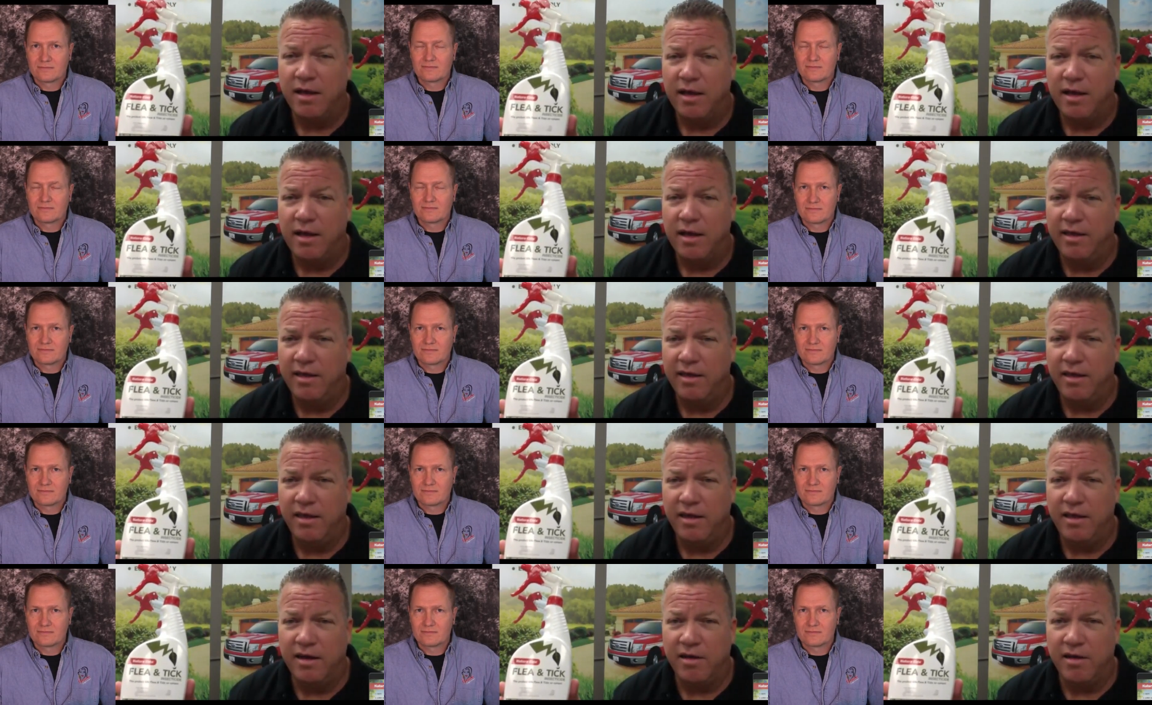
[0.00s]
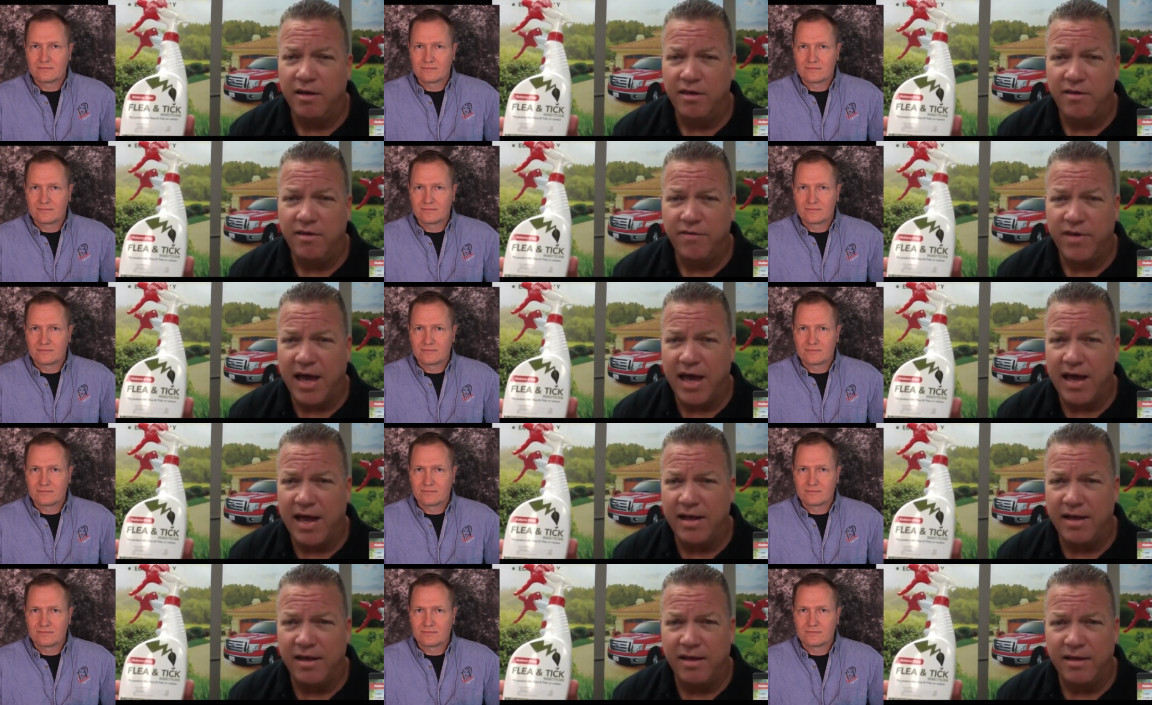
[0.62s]
Speaker 1: Uh, you know,
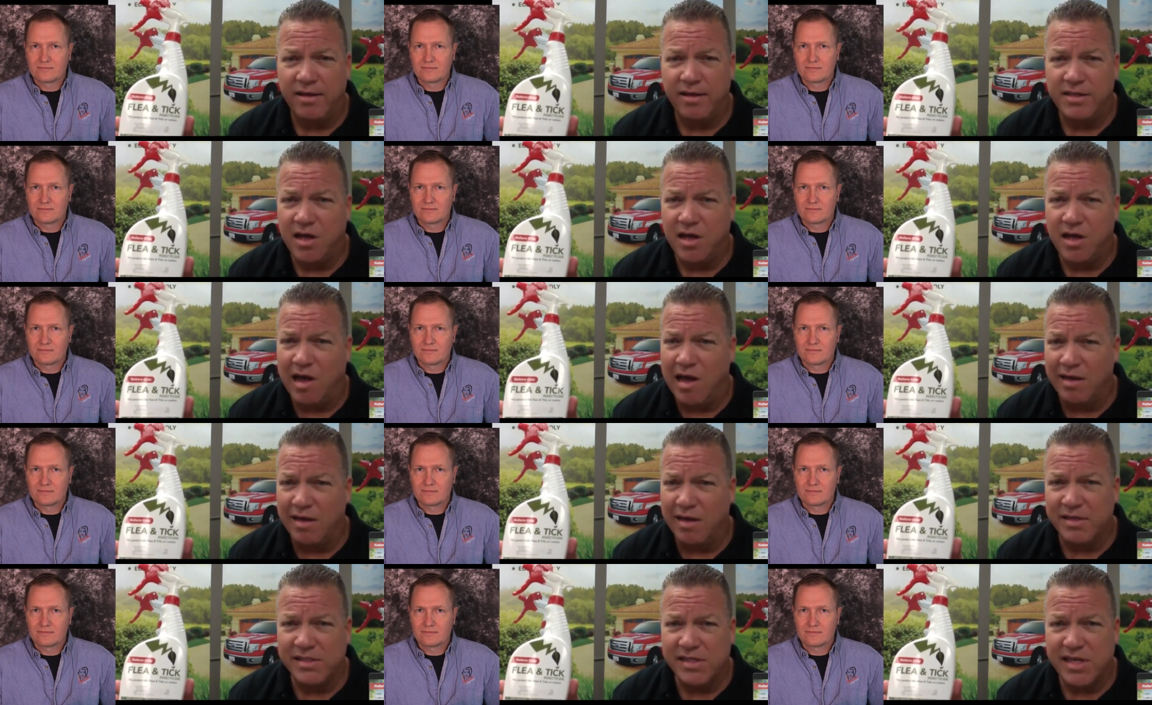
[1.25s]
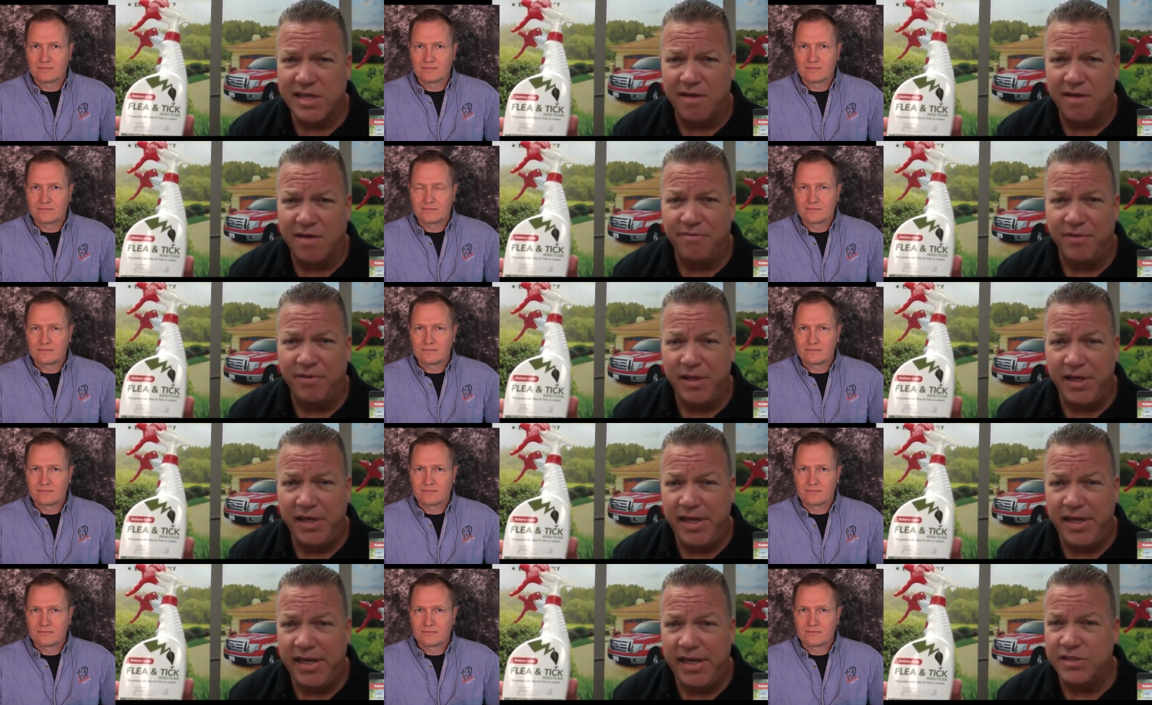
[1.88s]
you've got a, a, dog that's
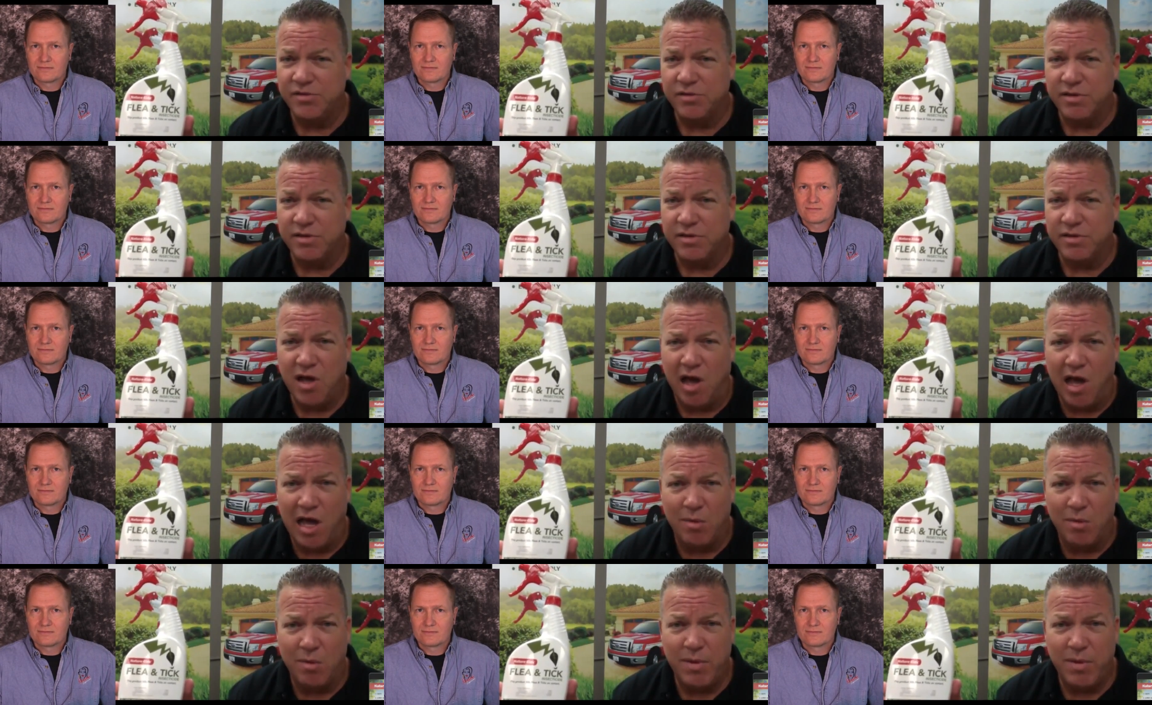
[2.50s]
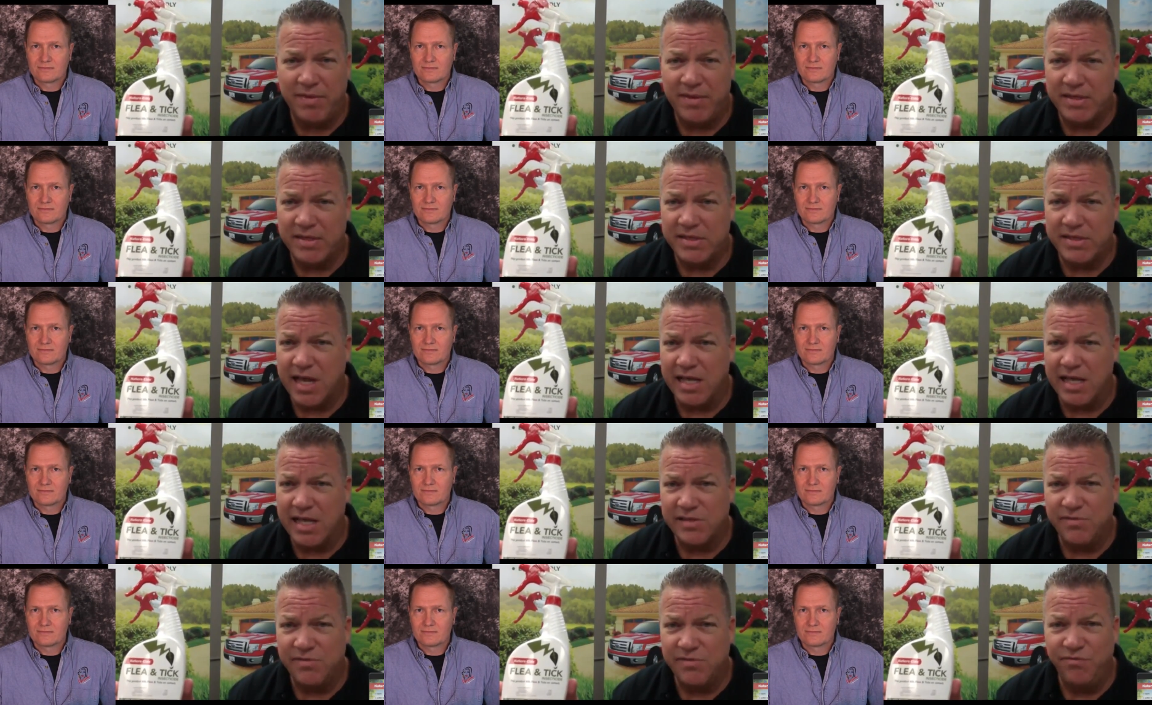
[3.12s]
got fleas or a dog bed
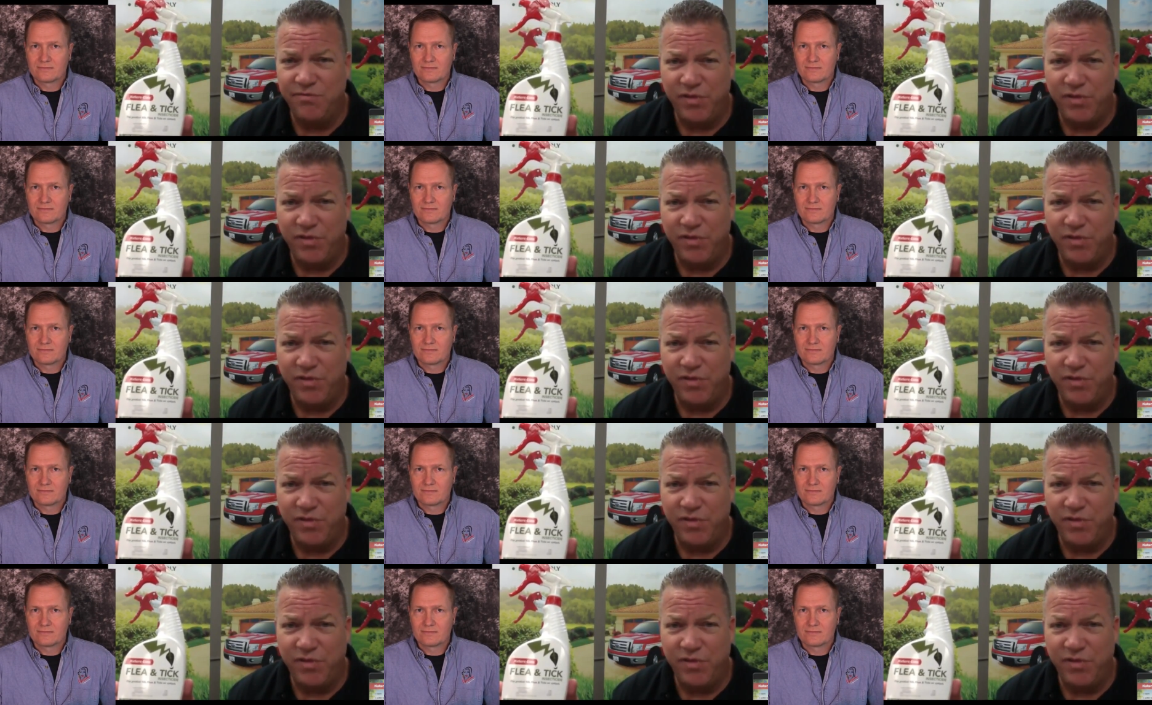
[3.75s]
that's got